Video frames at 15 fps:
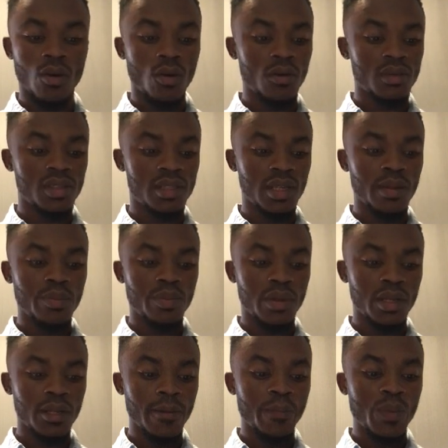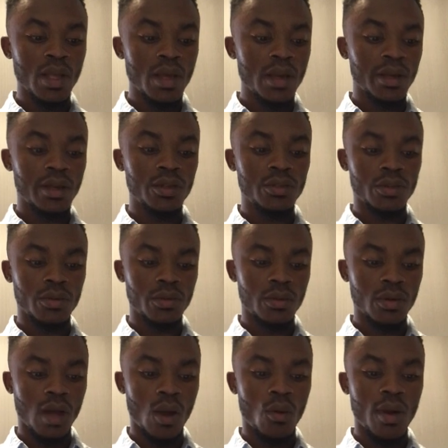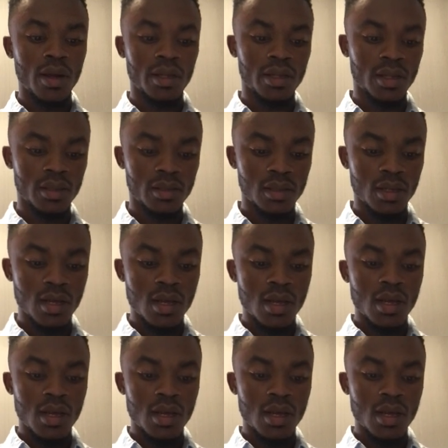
or simply cultural awareness,